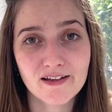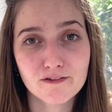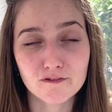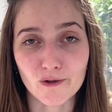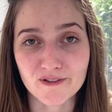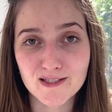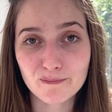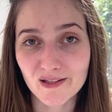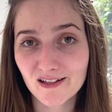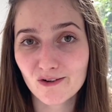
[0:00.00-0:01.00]
Florence
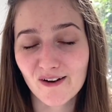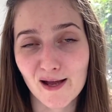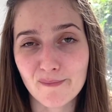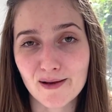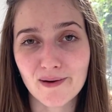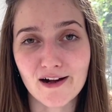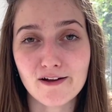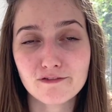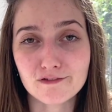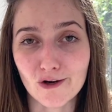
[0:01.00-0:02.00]
Miller, or Handmade by
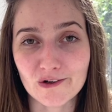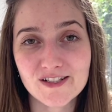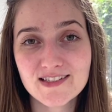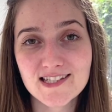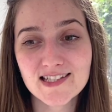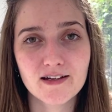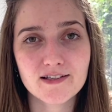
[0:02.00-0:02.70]
Florence.